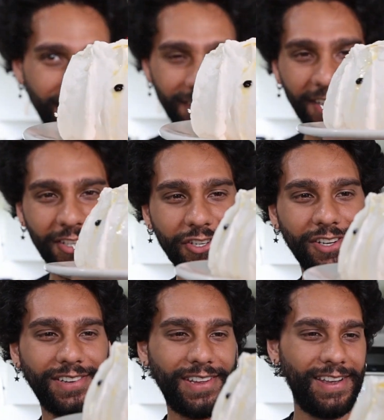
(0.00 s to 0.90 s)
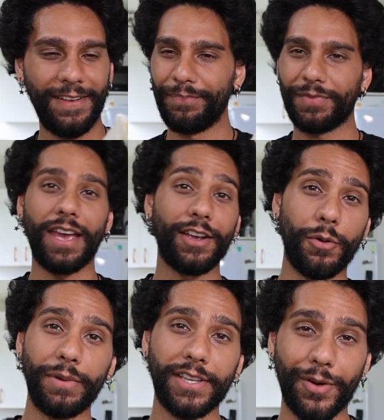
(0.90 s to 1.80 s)
the texture, and
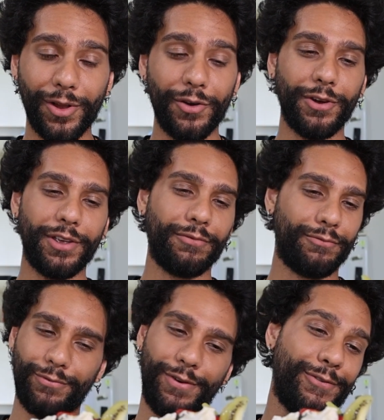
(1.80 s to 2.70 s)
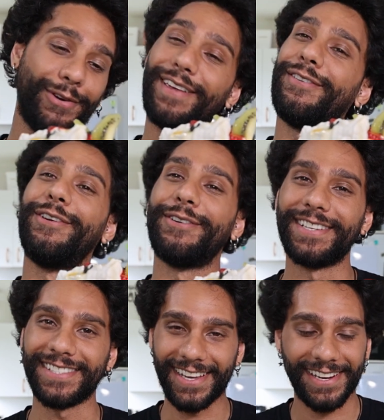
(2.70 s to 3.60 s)
comment down below whatever you want
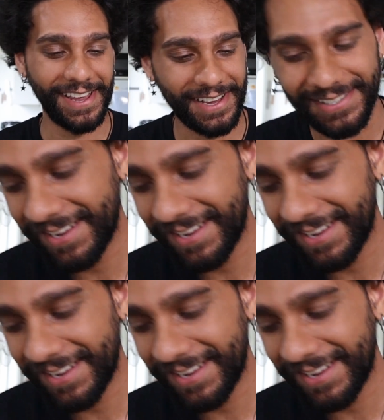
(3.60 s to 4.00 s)
to see next.